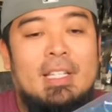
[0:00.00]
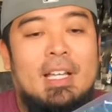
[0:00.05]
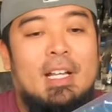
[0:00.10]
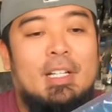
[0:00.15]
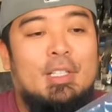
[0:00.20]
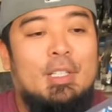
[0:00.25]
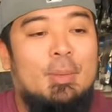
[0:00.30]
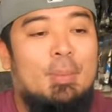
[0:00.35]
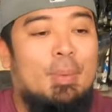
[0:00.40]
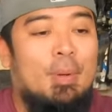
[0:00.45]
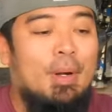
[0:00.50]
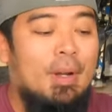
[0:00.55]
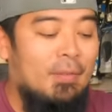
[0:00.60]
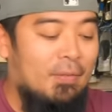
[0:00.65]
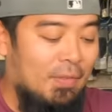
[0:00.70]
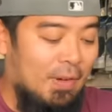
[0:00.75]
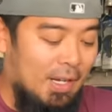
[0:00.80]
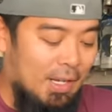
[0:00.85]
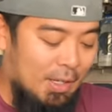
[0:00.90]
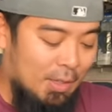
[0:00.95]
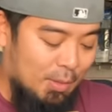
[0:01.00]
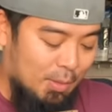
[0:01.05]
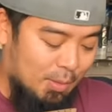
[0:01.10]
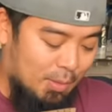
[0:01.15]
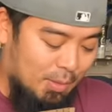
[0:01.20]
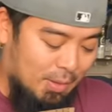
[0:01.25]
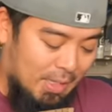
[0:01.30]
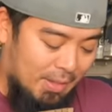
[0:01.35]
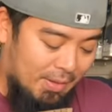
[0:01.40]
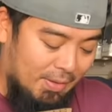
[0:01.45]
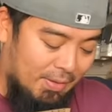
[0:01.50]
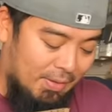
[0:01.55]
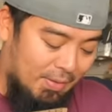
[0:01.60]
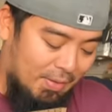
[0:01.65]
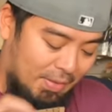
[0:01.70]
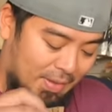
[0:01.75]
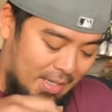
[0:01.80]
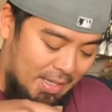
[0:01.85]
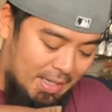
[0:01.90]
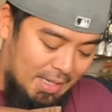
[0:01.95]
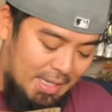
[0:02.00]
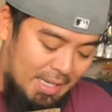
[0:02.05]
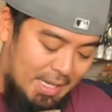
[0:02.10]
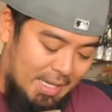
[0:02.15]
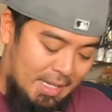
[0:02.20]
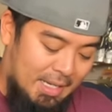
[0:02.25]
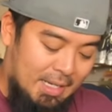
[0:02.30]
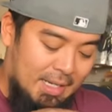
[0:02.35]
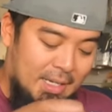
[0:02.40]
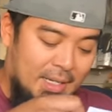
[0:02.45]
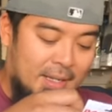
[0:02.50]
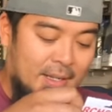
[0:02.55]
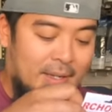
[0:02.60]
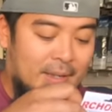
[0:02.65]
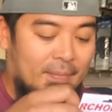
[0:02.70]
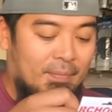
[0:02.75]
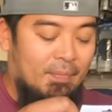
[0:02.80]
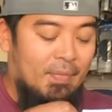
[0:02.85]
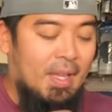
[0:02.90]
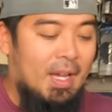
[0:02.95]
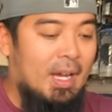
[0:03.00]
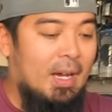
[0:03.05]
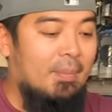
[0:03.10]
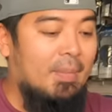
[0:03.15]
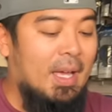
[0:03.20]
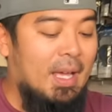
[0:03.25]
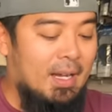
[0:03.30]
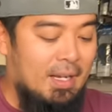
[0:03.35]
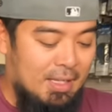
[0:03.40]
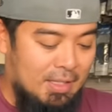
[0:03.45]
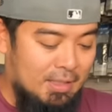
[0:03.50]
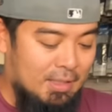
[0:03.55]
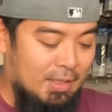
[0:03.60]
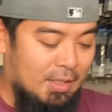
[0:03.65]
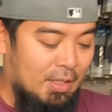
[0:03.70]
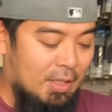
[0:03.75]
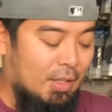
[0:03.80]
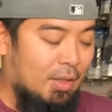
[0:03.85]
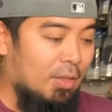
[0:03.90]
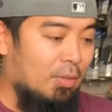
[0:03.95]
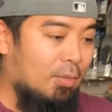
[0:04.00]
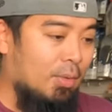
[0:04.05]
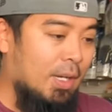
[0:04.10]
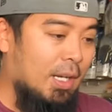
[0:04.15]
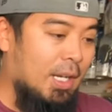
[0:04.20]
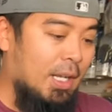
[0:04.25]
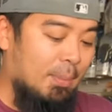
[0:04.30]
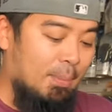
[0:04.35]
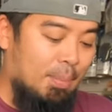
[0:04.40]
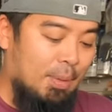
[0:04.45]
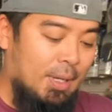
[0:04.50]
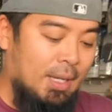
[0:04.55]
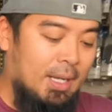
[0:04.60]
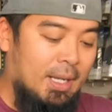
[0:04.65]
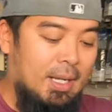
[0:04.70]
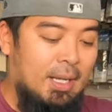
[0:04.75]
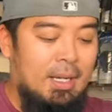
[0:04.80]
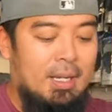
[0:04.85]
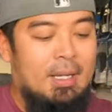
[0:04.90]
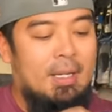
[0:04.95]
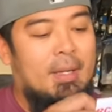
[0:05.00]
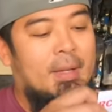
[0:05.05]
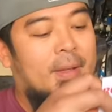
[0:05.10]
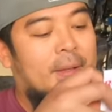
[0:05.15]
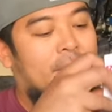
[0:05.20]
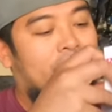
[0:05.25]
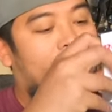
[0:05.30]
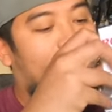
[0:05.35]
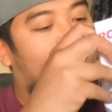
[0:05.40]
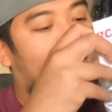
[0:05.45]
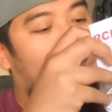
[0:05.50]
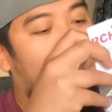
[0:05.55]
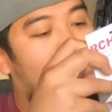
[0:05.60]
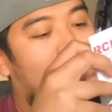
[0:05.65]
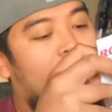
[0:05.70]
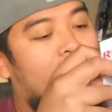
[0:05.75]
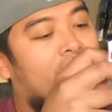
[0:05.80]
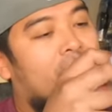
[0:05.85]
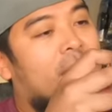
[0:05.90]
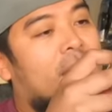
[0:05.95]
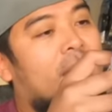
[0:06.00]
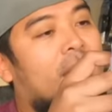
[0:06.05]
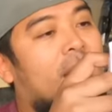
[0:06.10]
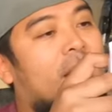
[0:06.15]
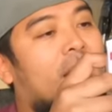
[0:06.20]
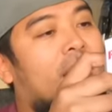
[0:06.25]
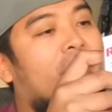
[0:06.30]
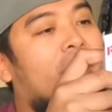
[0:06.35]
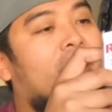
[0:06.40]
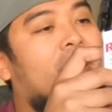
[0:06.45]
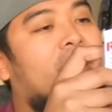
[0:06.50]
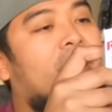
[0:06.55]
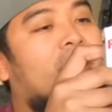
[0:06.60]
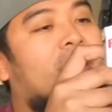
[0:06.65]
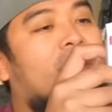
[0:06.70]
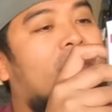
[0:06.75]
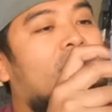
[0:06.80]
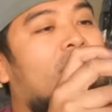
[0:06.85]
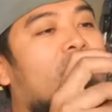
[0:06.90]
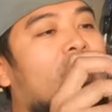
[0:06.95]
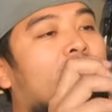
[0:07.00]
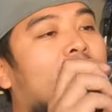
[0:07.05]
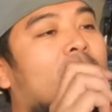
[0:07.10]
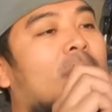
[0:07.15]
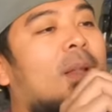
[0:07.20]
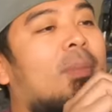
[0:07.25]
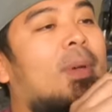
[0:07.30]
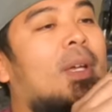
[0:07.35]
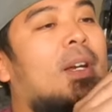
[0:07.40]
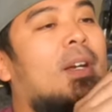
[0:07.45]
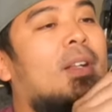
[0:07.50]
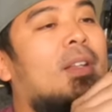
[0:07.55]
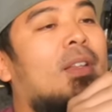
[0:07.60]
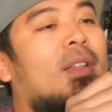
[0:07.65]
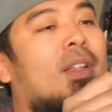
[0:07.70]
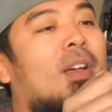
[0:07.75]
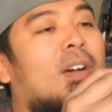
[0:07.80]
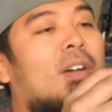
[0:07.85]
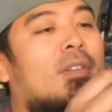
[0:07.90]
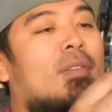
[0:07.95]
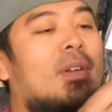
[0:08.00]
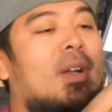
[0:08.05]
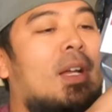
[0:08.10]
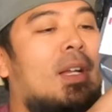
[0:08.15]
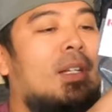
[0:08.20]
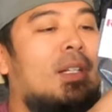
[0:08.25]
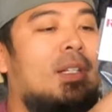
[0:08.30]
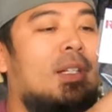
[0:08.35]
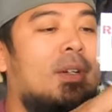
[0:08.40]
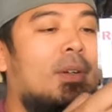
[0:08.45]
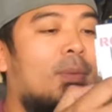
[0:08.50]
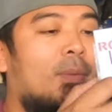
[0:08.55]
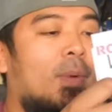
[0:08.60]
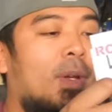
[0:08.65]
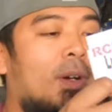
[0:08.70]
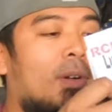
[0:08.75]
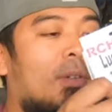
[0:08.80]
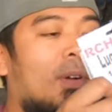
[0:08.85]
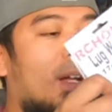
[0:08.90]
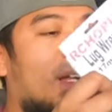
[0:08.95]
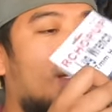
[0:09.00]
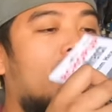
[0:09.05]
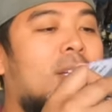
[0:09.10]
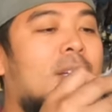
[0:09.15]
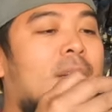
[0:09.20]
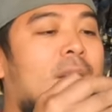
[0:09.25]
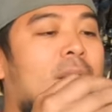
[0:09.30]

actually pretty freaking cool. I never even thought of that. That does look 3D printed. Here is a 17 millimeter lug wrench, wheel wrench.